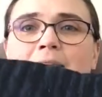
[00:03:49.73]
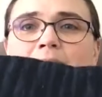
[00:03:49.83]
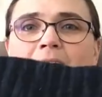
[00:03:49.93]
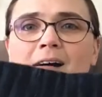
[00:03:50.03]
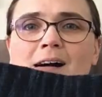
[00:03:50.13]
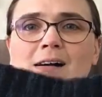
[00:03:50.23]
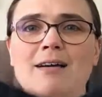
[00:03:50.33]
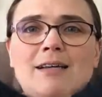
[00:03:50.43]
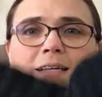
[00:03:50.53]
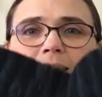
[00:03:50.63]

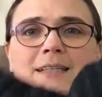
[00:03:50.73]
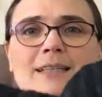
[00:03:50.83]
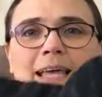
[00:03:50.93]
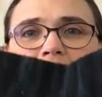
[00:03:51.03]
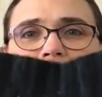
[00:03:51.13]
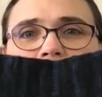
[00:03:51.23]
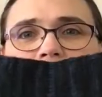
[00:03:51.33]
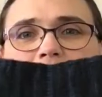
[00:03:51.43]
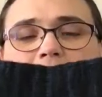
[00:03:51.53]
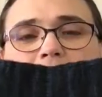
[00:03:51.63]
long leg
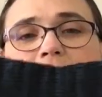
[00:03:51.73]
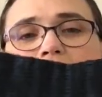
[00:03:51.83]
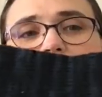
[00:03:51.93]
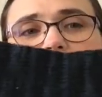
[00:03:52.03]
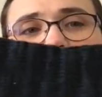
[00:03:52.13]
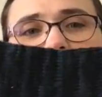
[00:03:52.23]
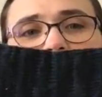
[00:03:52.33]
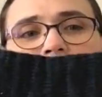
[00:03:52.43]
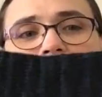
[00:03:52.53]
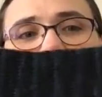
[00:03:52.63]

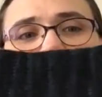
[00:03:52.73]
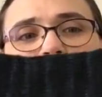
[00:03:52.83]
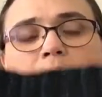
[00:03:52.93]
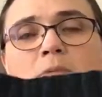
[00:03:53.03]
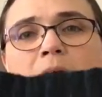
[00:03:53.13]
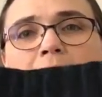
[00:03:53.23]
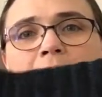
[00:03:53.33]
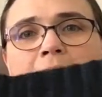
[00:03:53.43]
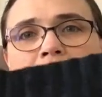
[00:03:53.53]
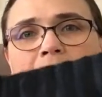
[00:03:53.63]
because that's what he
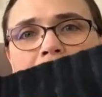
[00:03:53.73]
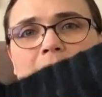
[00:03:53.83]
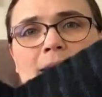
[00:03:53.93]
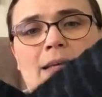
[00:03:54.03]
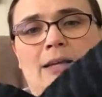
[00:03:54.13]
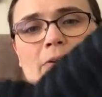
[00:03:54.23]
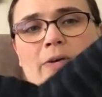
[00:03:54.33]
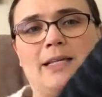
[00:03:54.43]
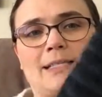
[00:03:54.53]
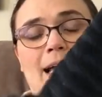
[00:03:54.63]
wanted. And then,
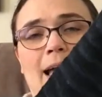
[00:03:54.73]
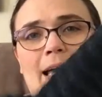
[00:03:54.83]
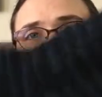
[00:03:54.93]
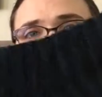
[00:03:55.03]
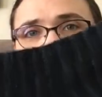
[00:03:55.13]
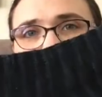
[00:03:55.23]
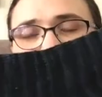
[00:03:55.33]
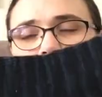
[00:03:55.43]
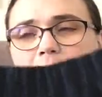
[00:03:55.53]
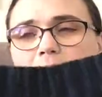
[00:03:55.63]
he's a guy, so he's got a
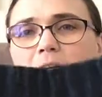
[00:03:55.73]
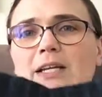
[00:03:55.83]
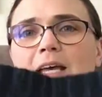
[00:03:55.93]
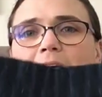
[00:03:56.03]
bigger foot.